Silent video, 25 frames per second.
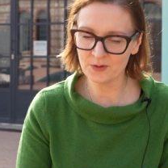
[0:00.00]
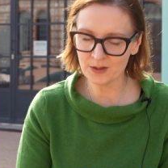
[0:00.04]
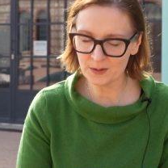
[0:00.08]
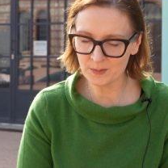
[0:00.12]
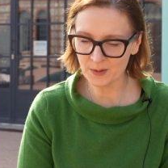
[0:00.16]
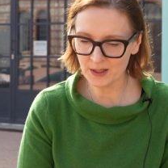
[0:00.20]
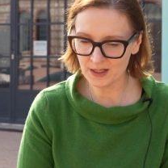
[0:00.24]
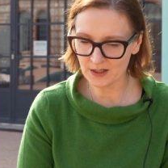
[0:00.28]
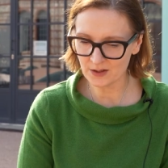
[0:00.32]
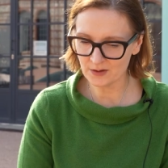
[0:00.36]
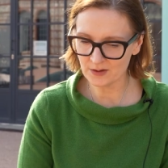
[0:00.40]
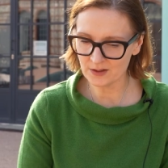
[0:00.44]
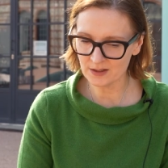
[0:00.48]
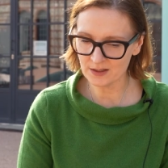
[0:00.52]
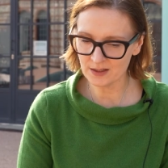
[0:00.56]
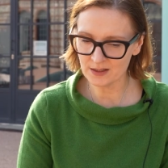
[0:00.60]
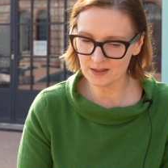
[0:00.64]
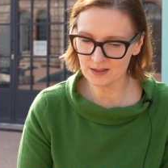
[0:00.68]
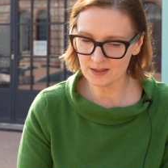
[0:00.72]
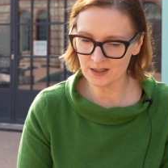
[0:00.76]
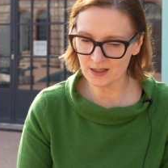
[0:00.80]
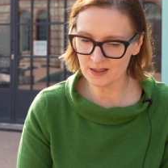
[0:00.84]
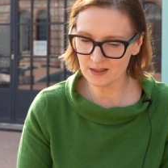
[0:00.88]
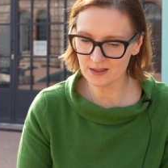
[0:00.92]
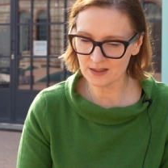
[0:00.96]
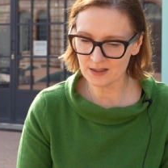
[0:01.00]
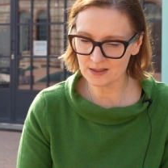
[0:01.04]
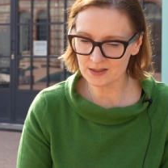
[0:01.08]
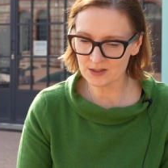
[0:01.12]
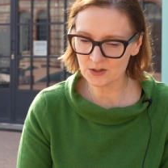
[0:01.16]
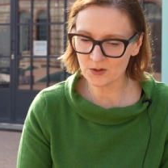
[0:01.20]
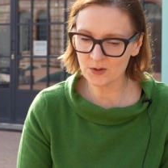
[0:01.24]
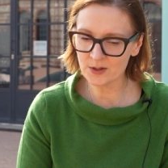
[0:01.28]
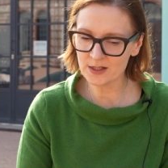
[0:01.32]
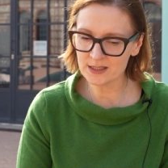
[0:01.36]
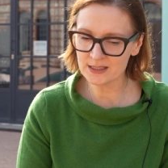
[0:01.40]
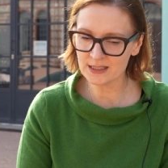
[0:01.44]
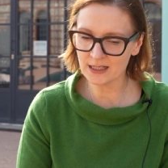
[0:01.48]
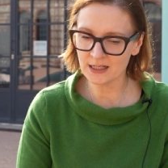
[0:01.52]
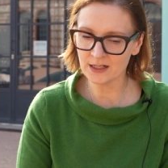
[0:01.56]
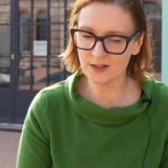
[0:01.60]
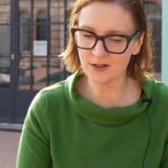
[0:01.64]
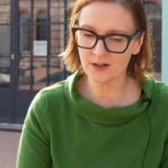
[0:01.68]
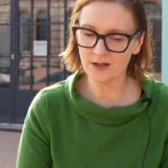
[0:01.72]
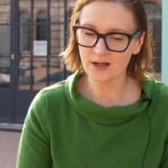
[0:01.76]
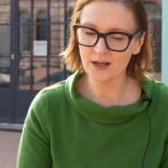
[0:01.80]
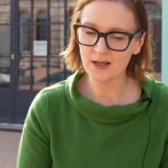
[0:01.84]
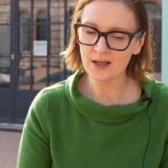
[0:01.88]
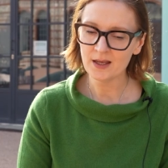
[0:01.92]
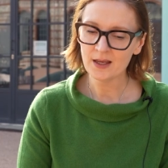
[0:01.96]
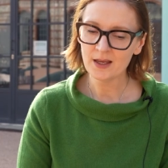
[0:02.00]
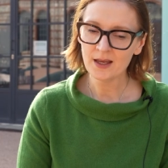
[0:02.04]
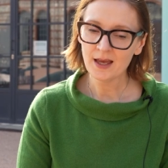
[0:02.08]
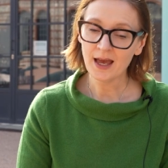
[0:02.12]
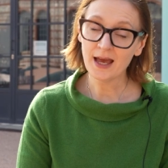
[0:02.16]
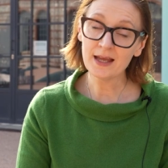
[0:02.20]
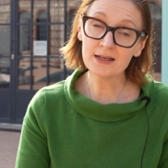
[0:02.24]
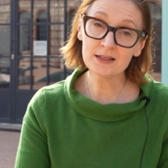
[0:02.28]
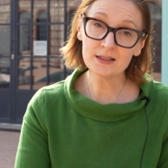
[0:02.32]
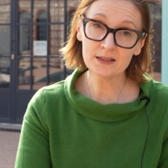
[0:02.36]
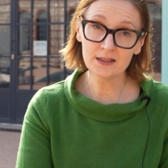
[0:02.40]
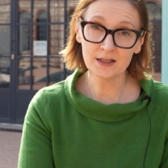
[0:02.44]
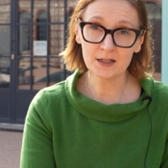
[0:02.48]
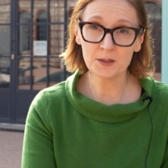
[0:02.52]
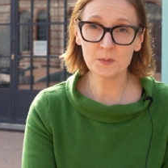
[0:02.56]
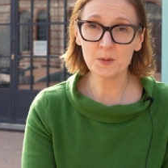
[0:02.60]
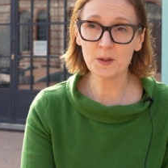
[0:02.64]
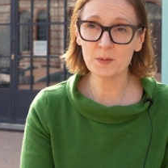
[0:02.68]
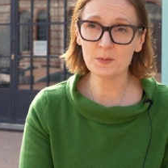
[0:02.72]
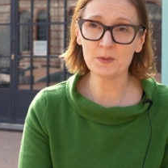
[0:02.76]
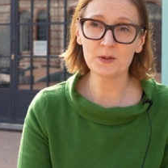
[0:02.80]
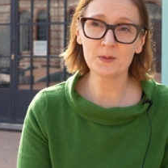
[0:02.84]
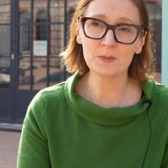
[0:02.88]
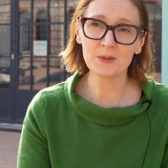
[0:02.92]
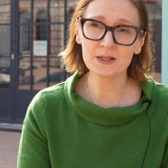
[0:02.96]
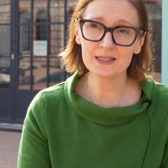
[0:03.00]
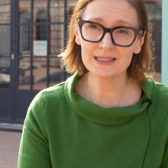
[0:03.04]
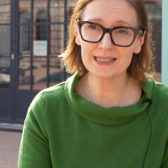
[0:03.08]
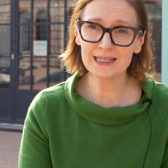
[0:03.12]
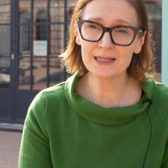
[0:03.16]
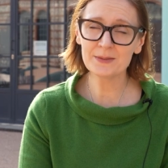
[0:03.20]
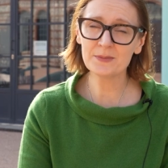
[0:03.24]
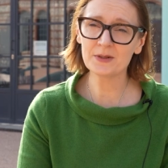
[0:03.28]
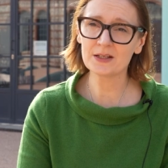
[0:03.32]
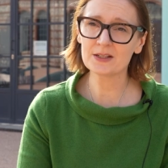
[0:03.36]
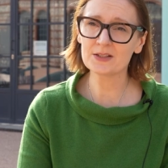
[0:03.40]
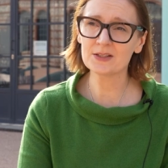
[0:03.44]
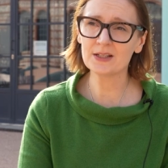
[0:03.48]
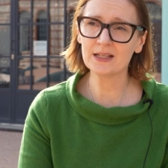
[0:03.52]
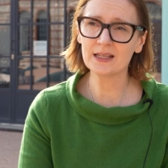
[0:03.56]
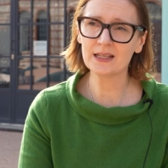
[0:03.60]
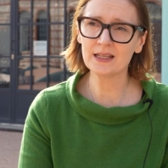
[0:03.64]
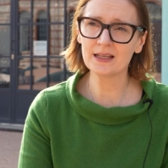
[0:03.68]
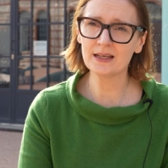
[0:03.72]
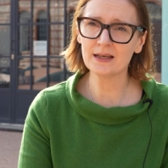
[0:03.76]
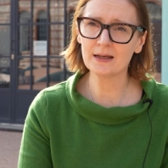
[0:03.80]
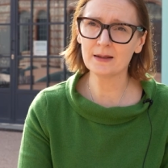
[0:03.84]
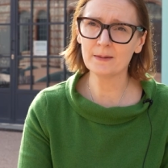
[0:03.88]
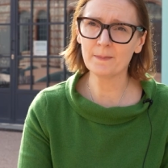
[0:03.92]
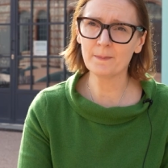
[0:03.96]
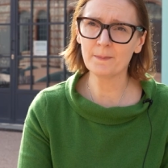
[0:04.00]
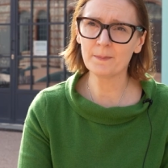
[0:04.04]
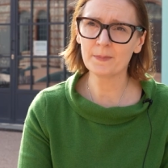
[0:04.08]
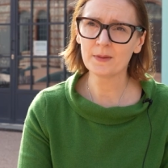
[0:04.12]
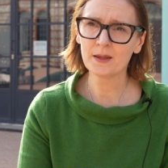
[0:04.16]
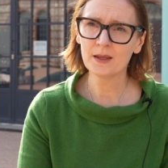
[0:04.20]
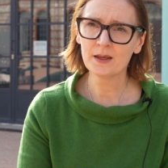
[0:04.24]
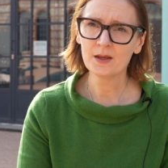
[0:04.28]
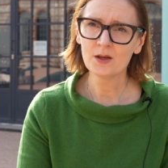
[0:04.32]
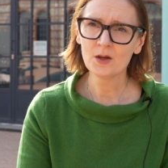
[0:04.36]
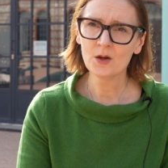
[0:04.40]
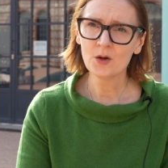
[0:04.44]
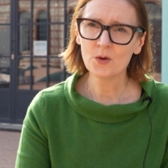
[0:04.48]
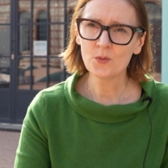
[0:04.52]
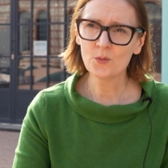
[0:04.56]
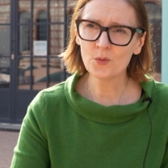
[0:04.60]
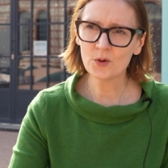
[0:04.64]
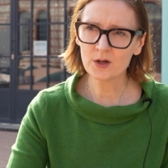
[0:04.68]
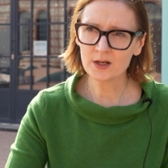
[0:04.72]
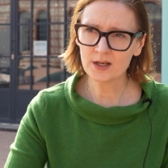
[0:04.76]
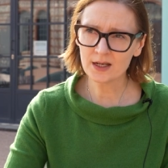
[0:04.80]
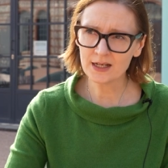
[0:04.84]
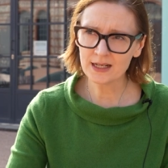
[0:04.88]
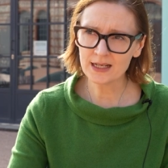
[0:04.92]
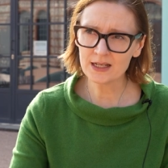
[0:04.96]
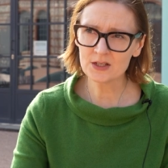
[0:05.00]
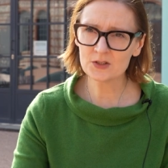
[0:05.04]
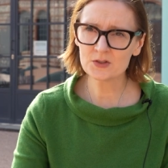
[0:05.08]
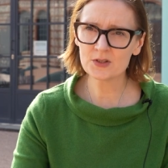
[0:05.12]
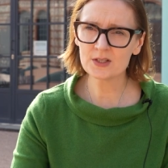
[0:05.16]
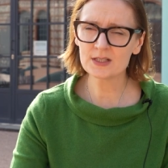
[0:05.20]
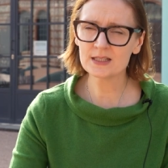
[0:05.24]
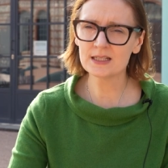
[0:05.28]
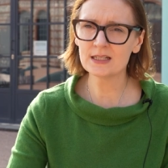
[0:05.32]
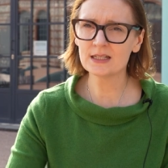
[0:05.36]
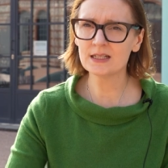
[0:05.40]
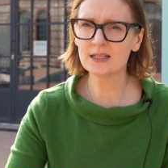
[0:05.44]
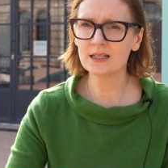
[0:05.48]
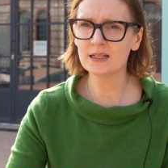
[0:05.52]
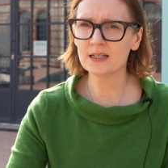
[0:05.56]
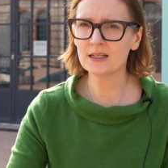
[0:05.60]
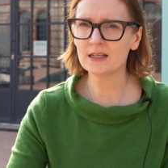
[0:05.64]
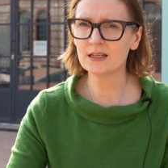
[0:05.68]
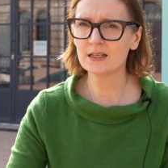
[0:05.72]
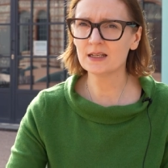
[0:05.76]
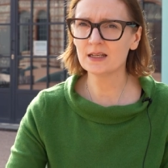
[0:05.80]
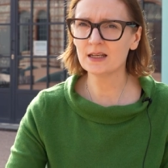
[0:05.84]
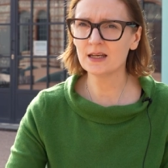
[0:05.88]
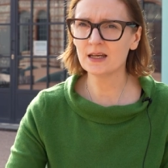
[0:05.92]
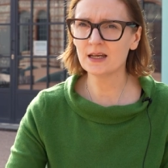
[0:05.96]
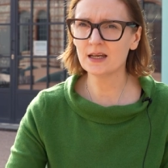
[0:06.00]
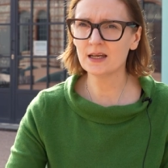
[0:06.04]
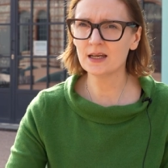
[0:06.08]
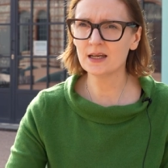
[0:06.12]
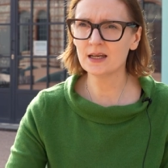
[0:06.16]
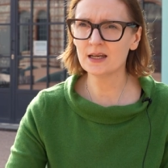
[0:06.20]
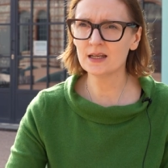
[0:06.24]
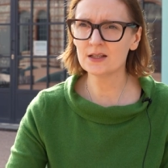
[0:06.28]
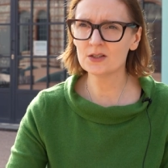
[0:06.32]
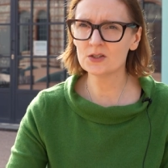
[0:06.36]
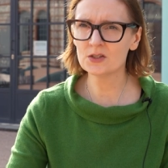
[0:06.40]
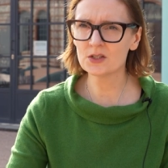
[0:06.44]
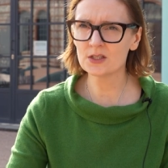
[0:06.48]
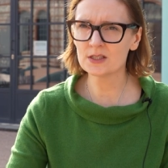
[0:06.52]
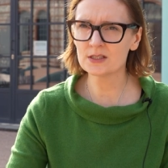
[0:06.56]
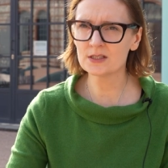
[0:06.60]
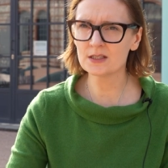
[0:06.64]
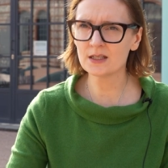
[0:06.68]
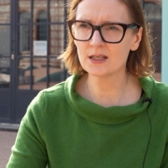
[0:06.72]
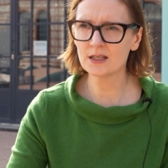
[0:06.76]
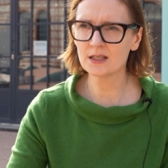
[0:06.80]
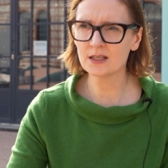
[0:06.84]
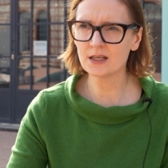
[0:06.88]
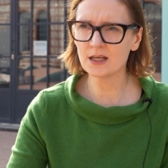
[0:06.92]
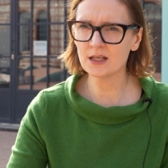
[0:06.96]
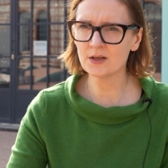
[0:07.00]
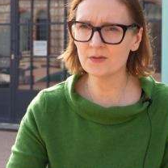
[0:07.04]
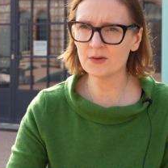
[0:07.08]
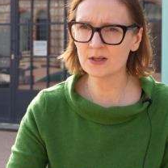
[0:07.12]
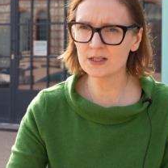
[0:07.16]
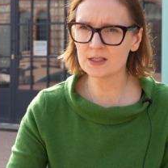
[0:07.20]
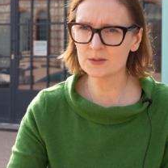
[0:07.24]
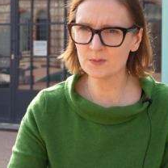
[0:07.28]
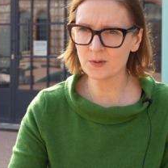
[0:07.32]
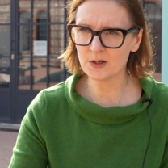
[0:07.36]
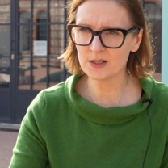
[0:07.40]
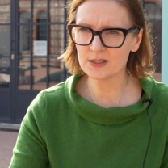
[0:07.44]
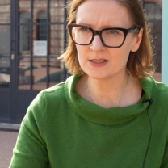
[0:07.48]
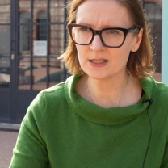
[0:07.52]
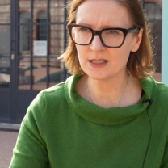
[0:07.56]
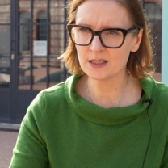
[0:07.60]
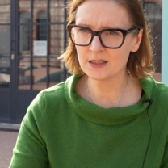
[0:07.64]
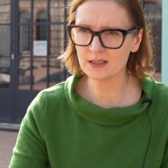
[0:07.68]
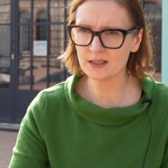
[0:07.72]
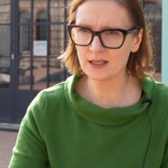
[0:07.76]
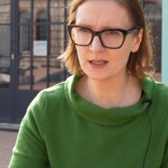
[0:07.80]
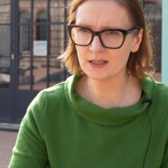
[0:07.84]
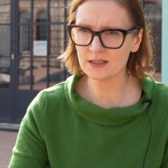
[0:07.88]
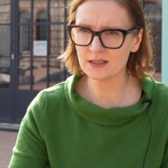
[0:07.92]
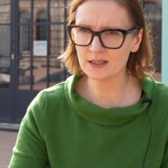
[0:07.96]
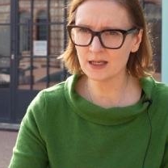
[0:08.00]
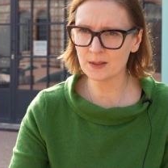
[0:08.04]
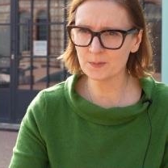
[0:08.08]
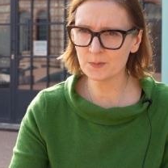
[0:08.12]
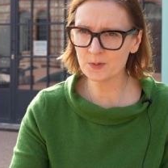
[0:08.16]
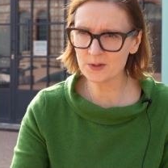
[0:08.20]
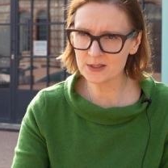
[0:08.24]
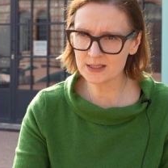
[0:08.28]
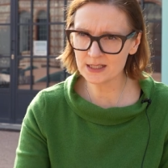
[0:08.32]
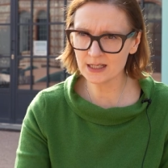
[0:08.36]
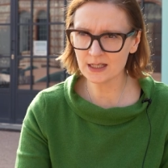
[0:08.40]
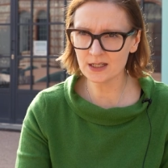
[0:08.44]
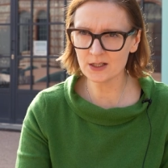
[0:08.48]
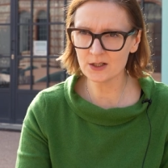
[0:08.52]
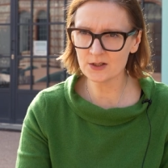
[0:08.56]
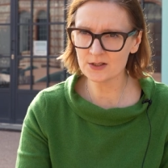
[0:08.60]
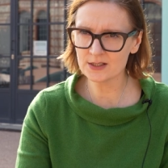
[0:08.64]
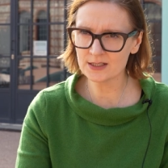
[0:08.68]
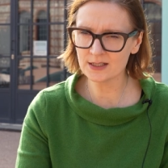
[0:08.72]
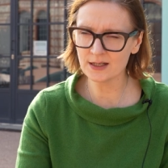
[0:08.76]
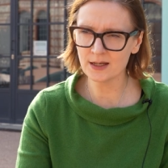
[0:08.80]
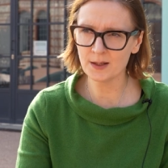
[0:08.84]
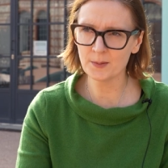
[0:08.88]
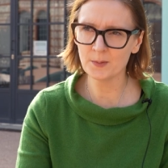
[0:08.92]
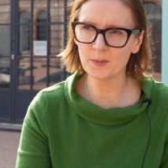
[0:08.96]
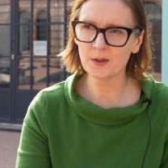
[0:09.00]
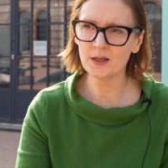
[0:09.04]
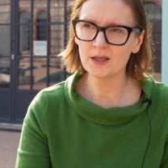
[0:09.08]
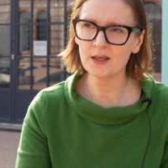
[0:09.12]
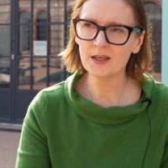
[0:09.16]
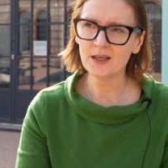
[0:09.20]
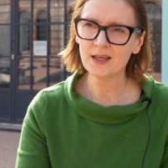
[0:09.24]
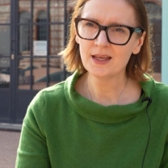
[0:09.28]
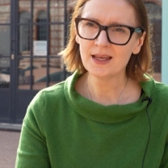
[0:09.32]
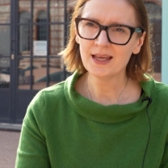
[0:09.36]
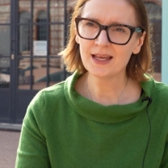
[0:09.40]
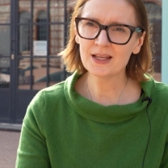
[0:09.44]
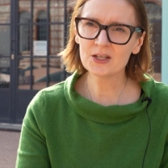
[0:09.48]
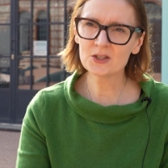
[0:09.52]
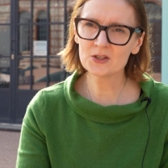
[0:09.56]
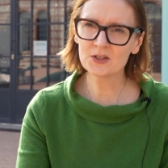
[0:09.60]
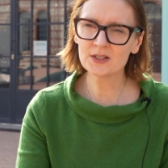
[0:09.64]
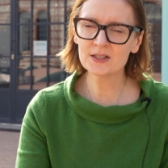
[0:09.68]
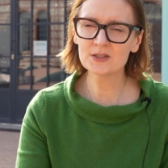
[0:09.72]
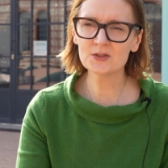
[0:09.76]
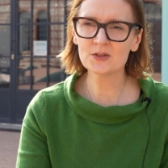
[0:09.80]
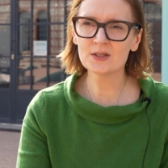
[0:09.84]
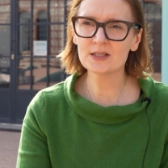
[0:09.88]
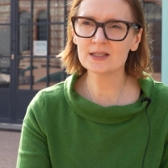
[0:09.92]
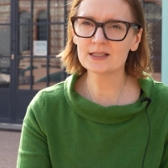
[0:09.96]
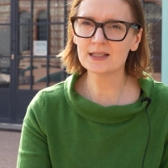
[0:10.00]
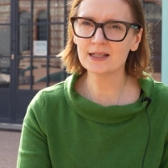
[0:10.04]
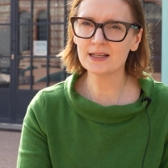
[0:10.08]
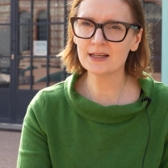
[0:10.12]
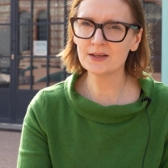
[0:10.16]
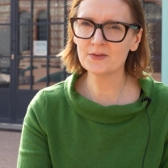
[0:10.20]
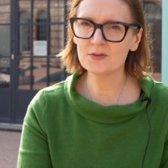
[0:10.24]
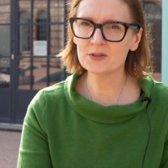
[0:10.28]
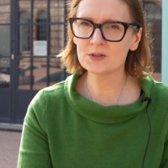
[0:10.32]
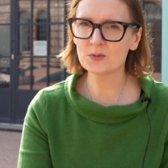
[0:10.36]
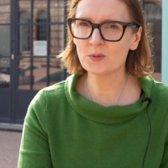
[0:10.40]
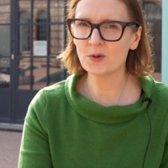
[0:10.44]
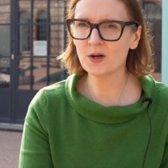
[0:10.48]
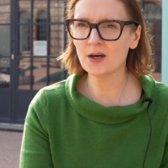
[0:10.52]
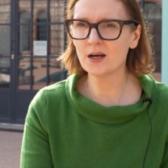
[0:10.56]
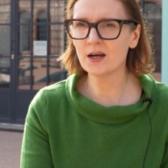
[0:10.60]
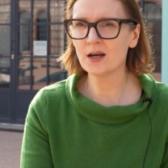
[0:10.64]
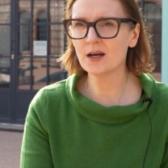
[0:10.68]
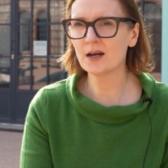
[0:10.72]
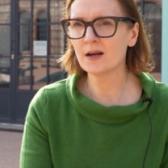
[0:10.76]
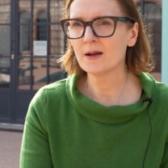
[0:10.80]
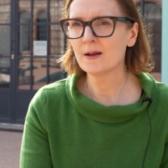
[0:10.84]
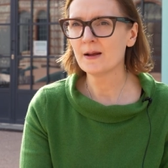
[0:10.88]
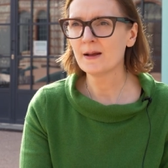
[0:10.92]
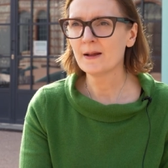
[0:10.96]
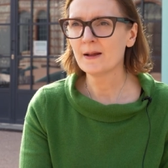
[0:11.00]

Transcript: filmmaker and a storyteller, and a lot of people on my team actually, were kind of interested in just kind of expressing that particular time in children's lives where,